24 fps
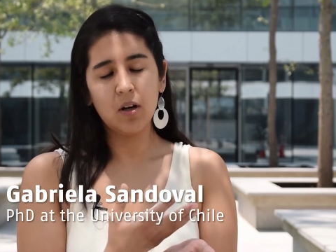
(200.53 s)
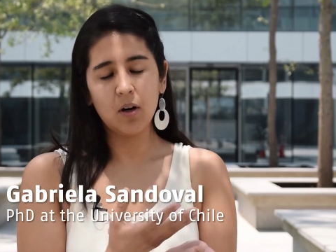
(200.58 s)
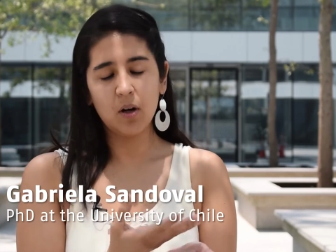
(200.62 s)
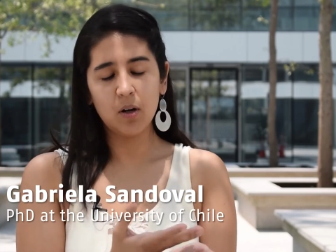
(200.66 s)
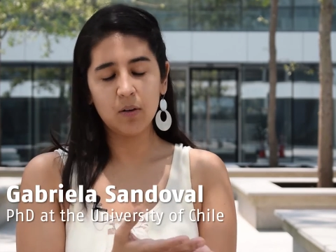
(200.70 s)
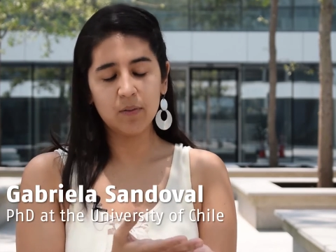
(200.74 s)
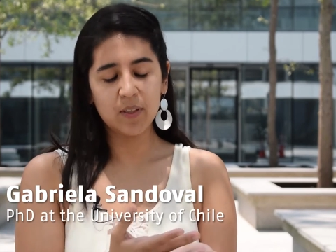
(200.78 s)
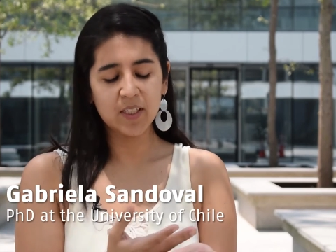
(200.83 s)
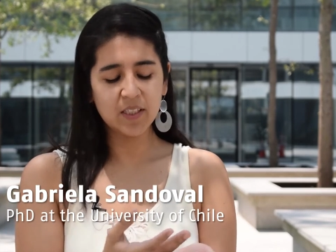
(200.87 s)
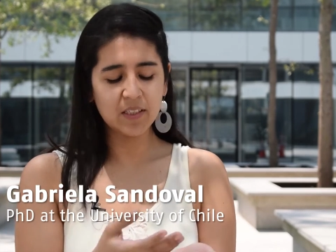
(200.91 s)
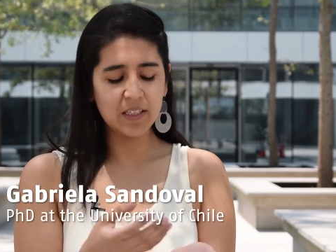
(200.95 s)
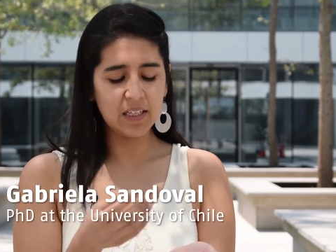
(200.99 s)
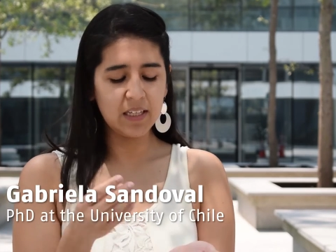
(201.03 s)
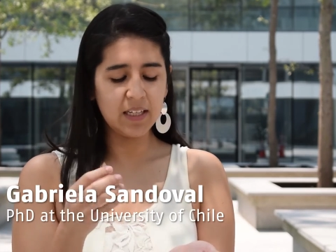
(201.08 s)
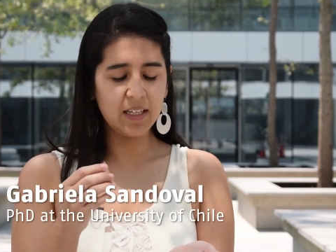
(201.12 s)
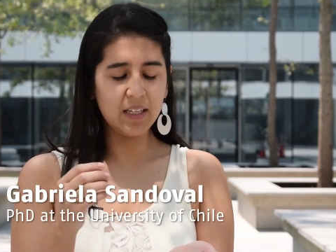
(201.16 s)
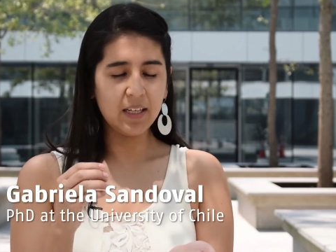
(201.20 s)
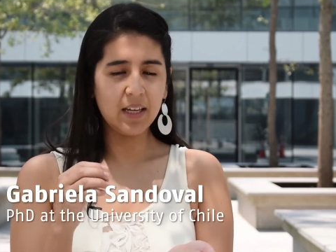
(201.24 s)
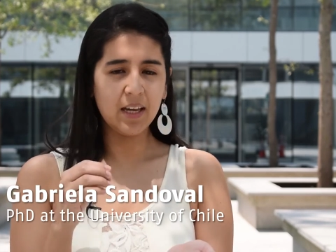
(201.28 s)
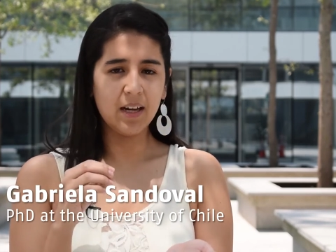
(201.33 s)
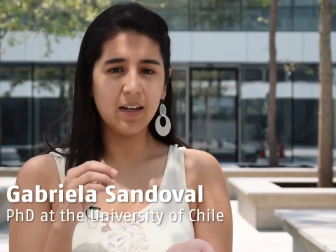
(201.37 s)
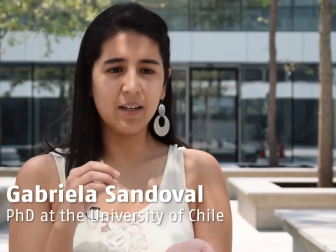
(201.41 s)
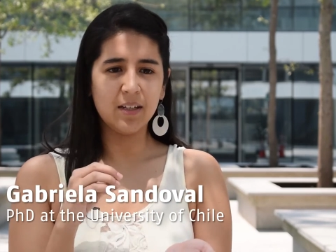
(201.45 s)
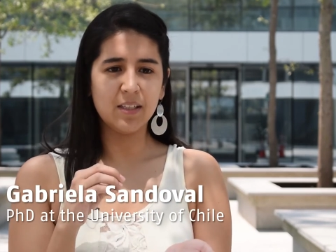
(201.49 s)

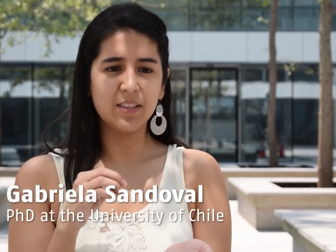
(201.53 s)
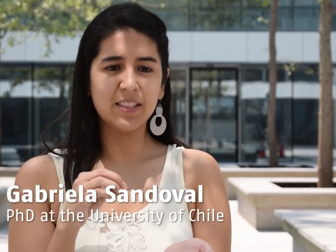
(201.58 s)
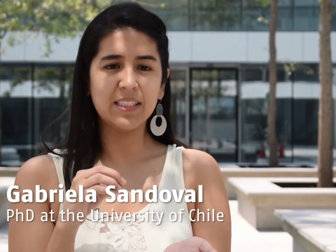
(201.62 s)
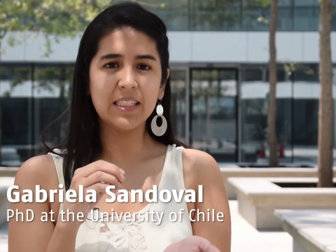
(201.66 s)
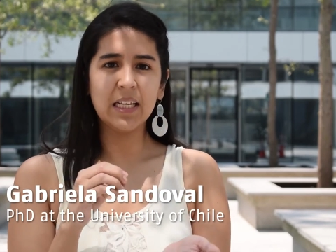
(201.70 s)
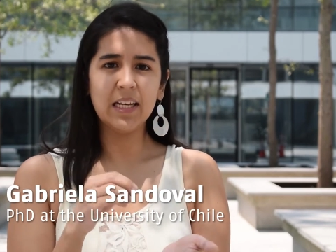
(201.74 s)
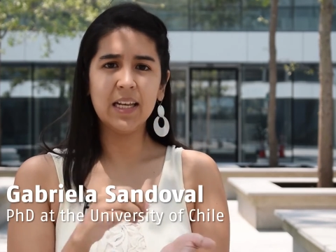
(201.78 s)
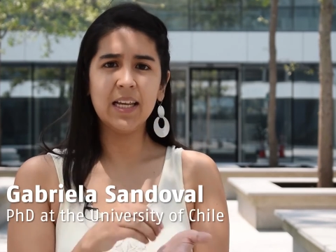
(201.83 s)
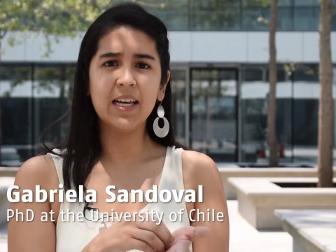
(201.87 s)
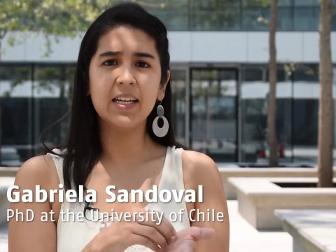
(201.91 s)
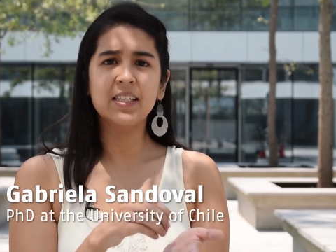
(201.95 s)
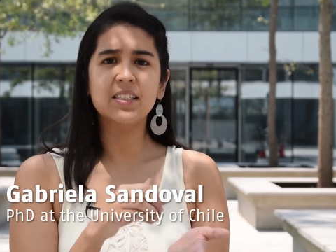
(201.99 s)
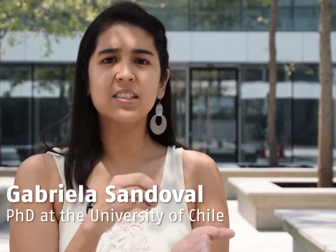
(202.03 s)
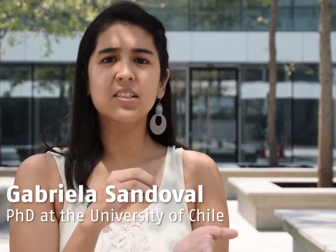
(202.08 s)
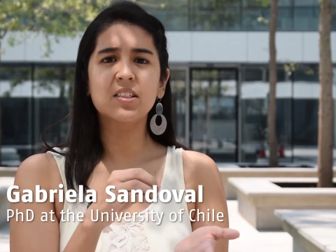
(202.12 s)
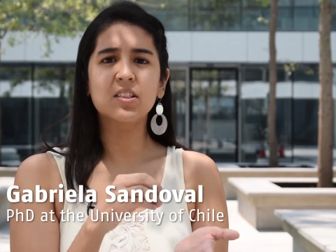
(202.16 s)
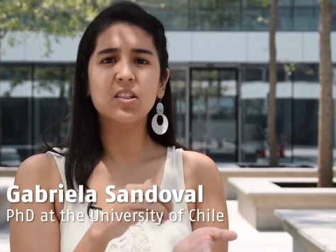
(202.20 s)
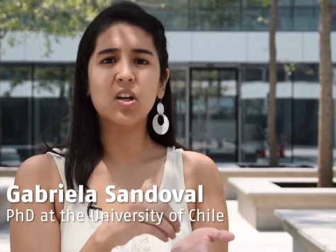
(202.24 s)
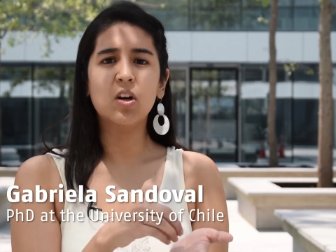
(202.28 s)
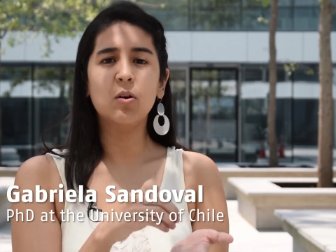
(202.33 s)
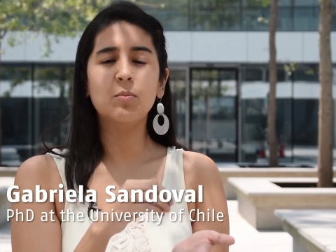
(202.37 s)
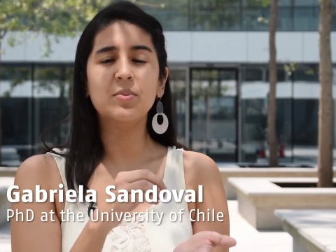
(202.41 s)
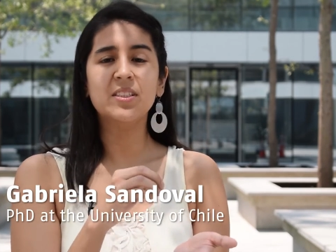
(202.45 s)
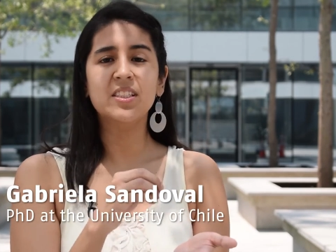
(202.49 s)
obviously uh, select
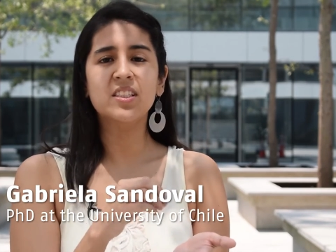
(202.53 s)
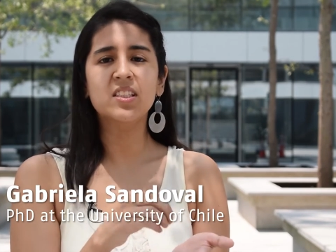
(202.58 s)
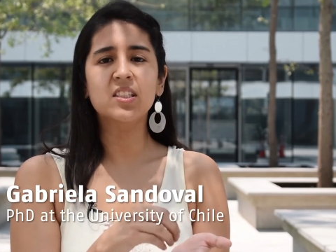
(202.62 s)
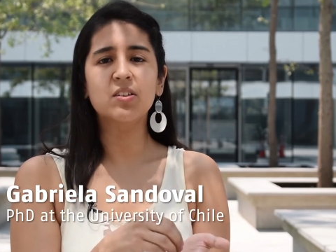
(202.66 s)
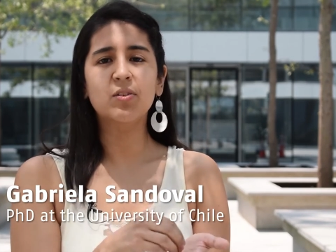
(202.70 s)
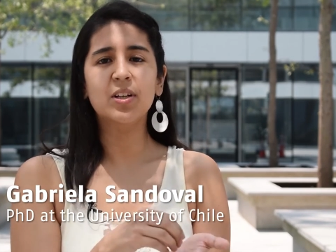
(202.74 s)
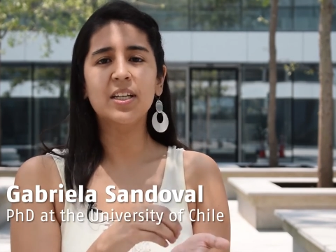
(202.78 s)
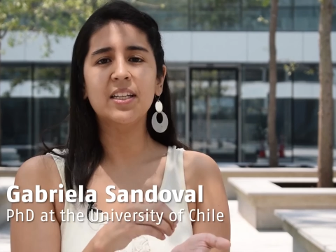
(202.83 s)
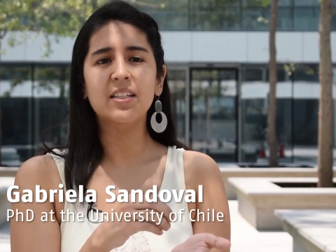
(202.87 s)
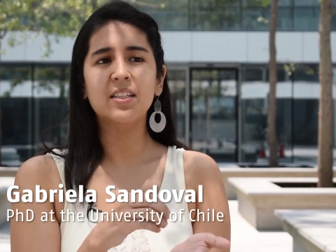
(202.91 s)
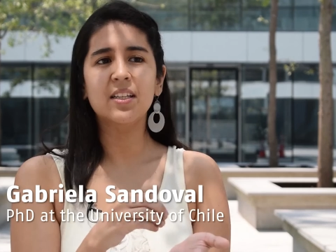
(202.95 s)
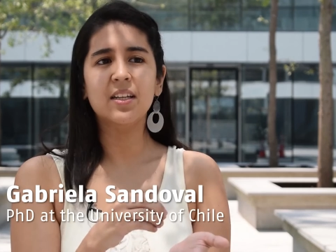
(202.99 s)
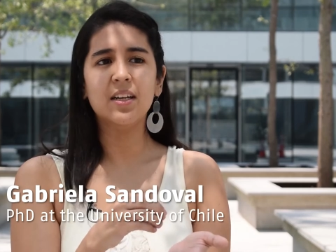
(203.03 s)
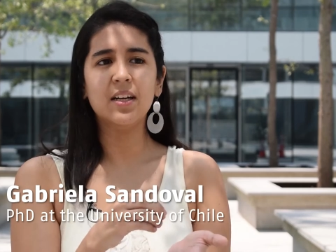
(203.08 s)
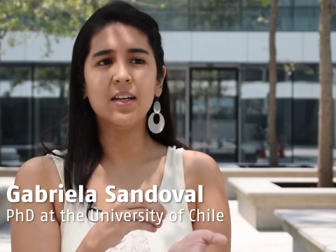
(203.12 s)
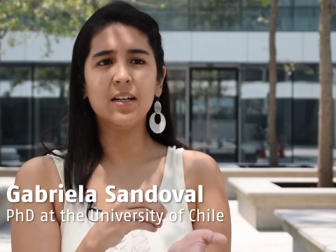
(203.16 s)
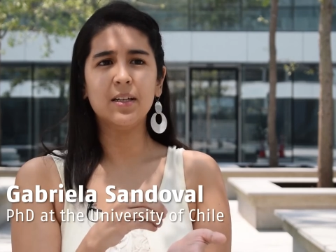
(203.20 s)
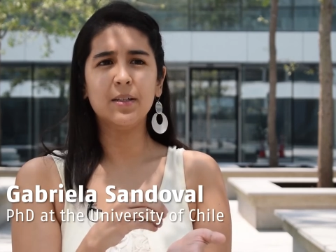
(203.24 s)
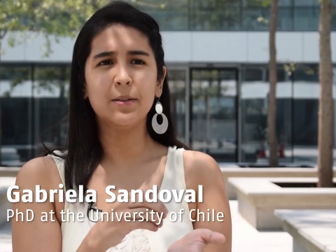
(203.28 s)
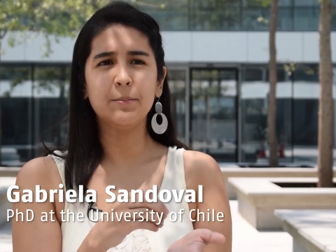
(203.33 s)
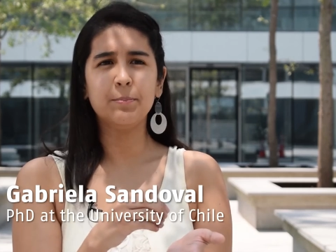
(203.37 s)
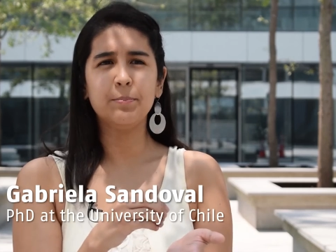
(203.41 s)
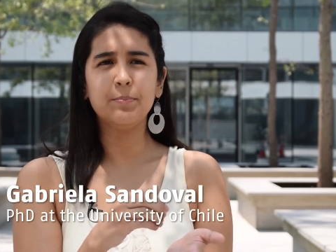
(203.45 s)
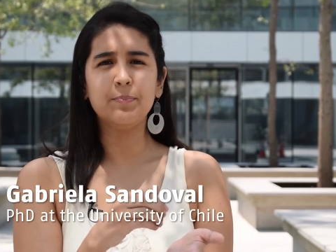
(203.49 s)
some discrete
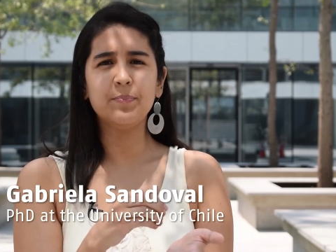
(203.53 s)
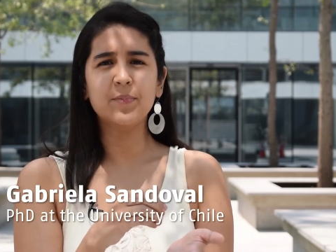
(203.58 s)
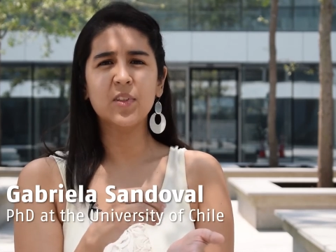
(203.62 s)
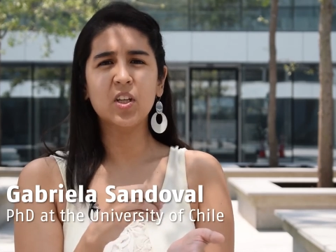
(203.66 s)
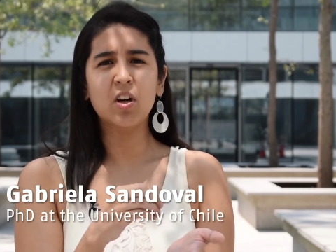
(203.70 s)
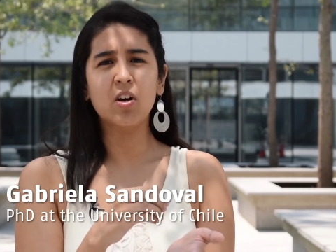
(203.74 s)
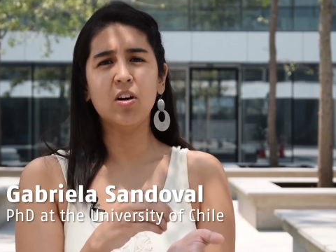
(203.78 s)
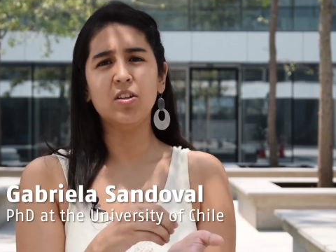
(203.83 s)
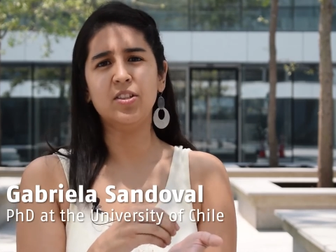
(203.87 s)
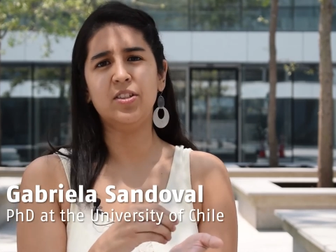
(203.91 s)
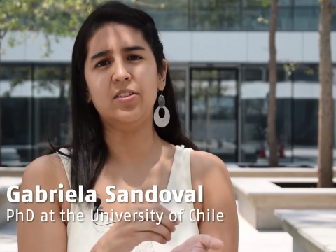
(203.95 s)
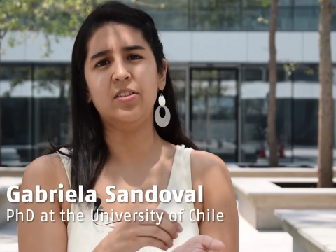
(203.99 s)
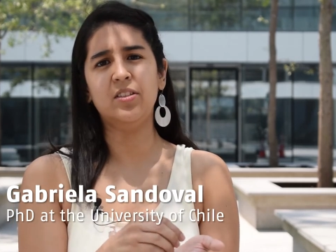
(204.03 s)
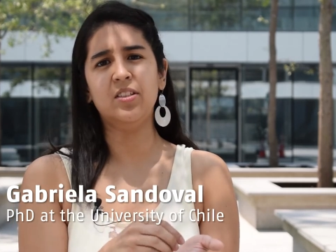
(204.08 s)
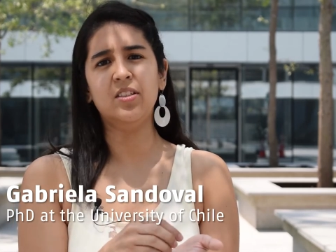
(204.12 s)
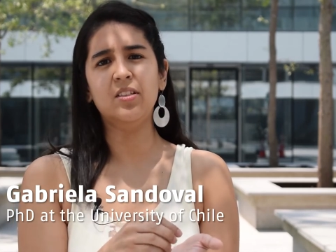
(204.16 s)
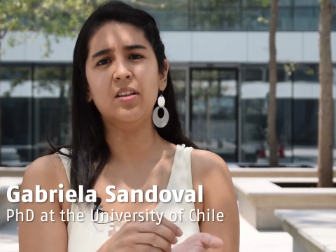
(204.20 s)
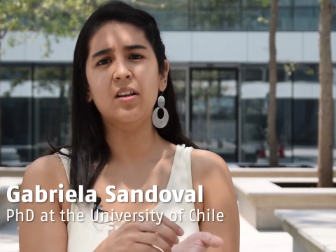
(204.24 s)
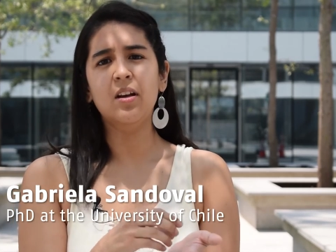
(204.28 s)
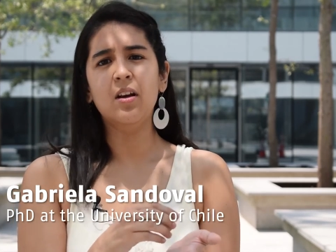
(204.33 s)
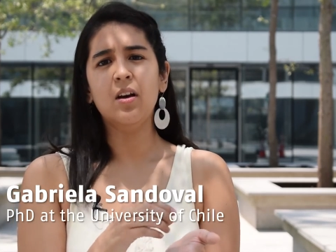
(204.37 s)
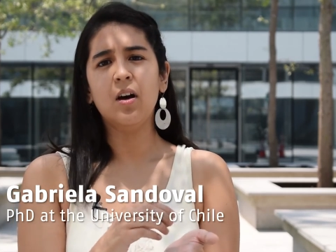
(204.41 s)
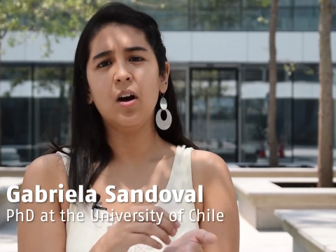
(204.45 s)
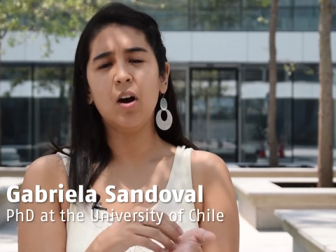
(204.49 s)
um,
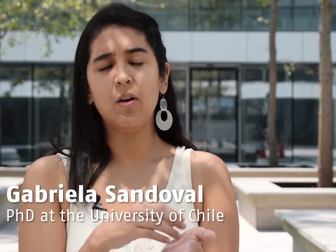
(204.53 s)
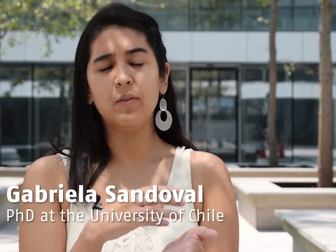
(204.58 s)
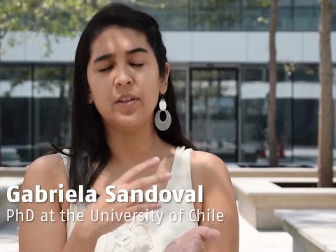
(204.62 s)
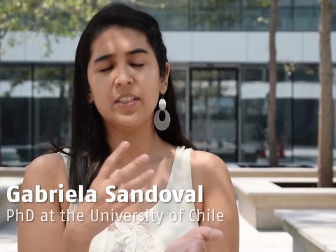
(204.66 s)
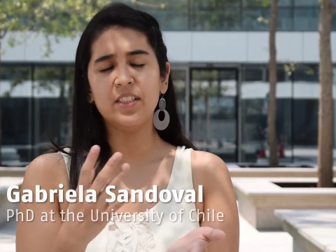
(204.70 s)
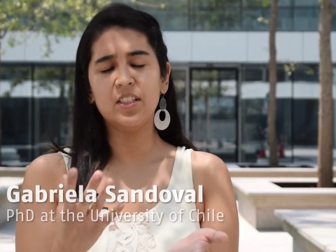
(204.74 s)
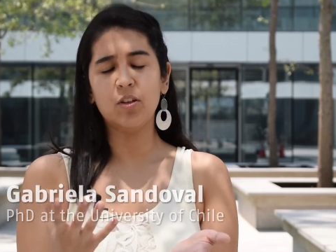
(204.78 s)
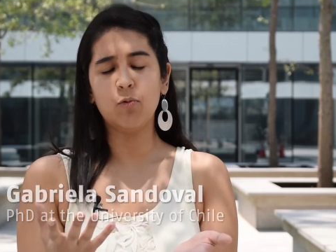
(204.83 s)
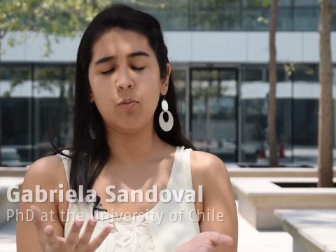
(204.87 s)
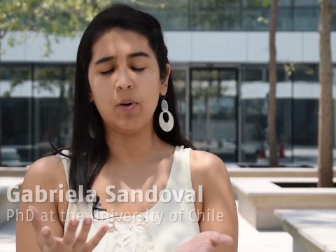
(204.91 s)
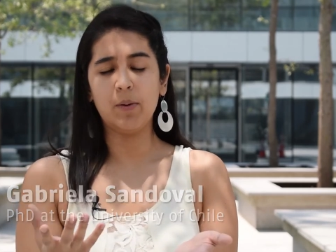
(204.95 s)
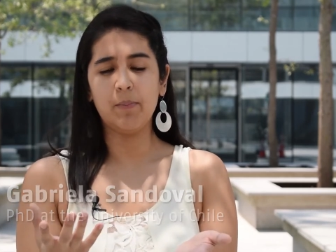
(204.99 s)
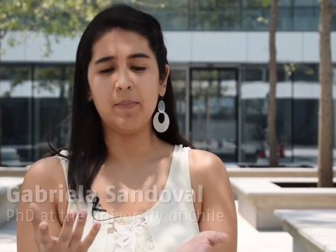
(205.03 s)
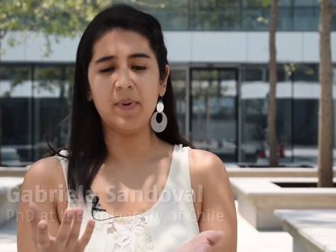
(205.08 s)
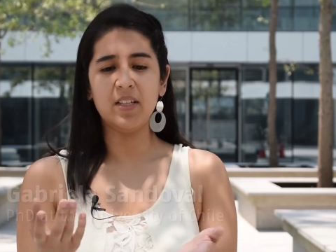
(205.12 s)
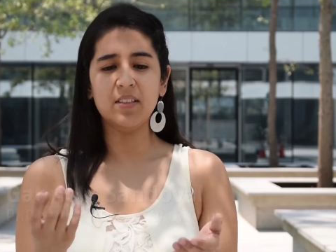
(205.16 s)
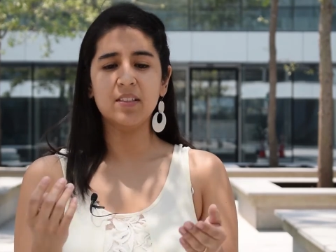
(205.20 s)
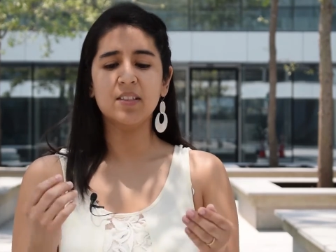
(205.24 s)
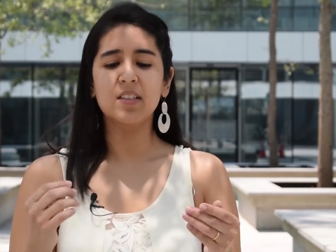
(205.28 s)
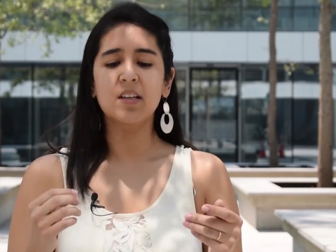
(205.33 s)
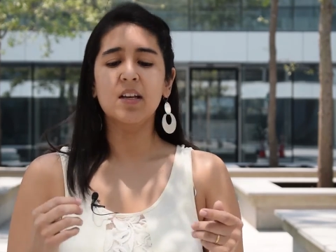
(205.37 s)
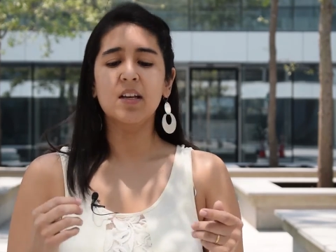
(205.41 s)
costs of these equipment.